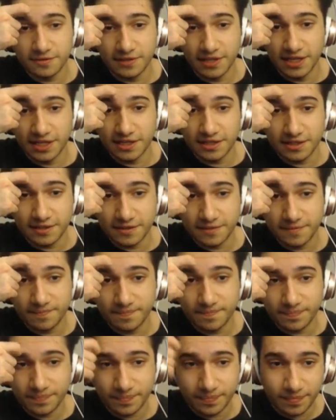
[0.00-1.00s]
Like,
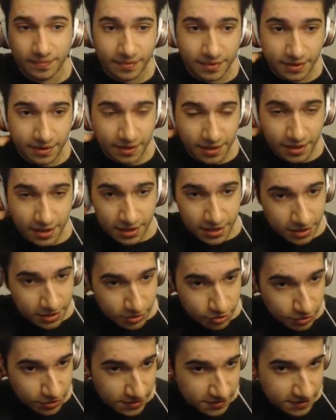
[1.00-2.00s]

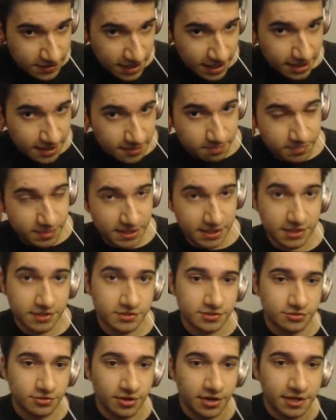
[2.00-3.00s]
you can say
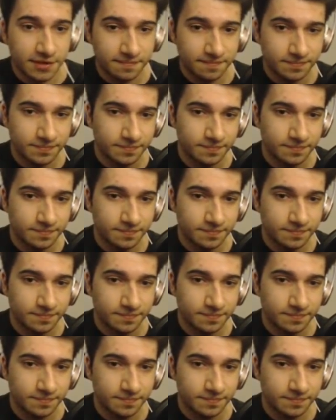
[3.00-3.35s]
beads, right?